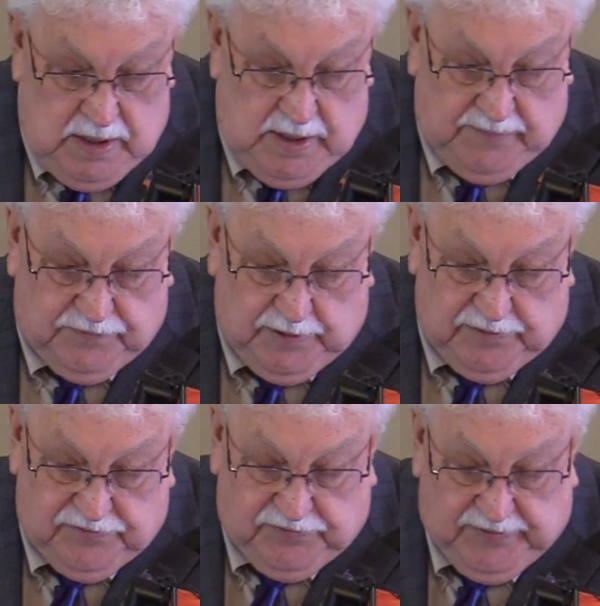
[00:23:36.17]
if
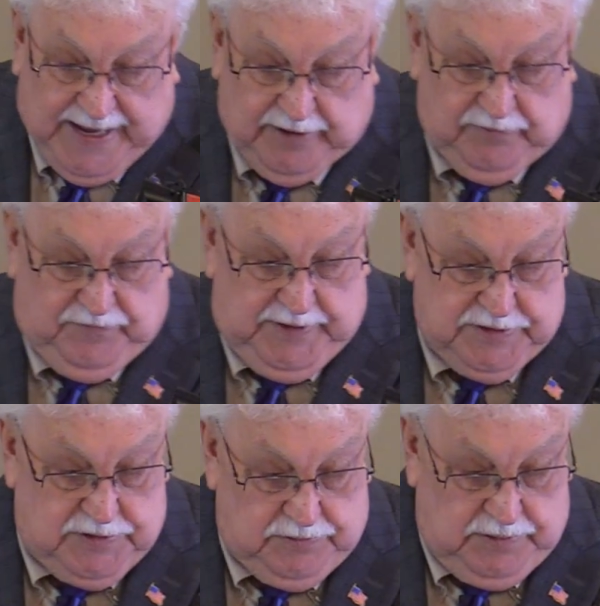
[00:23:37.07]
their
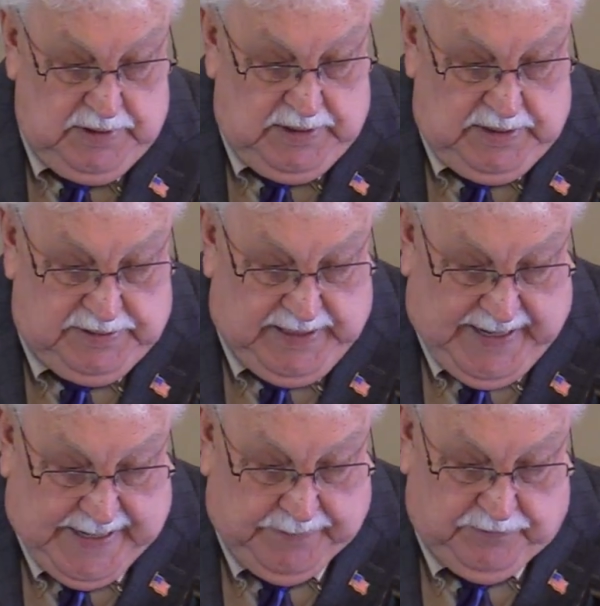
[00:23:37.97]
sacrificial
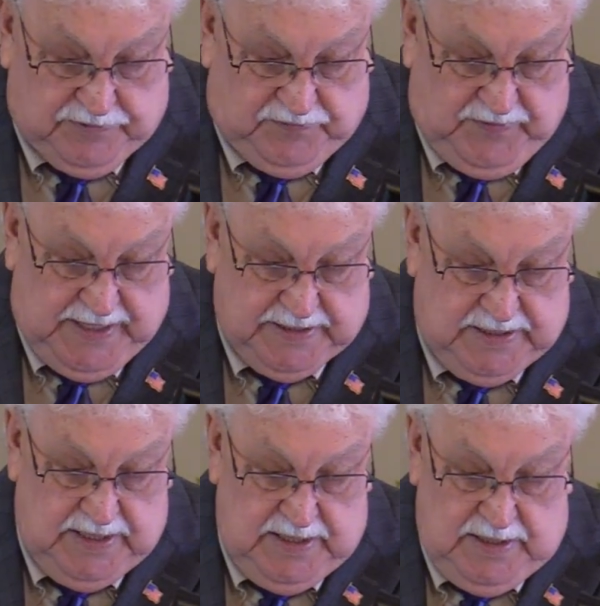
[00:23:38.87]
type was
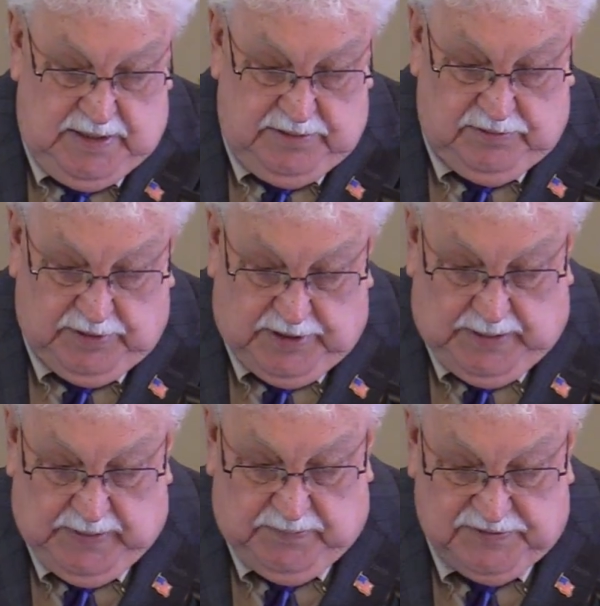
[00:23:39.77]
fit to the
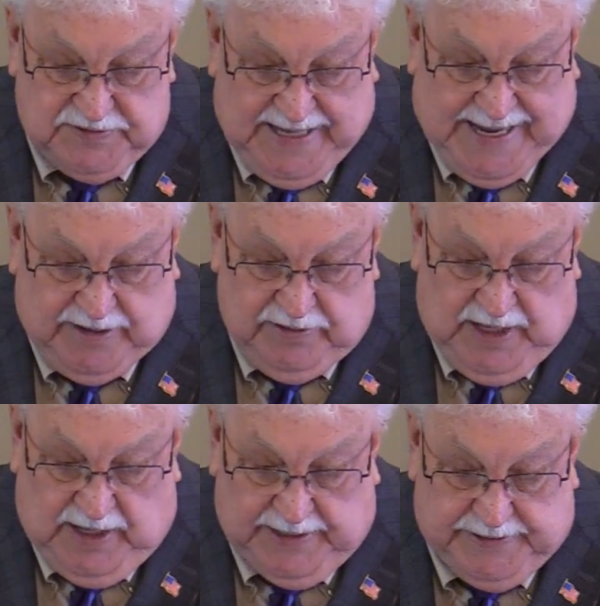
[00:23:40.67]
coming Messiah or
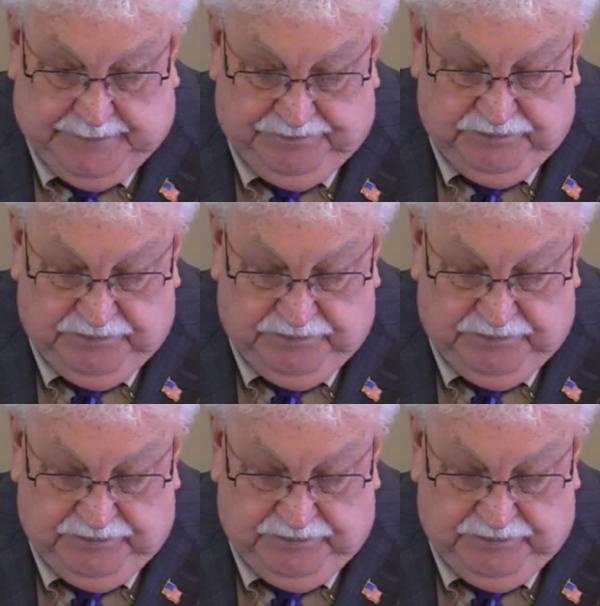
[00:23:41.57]
not.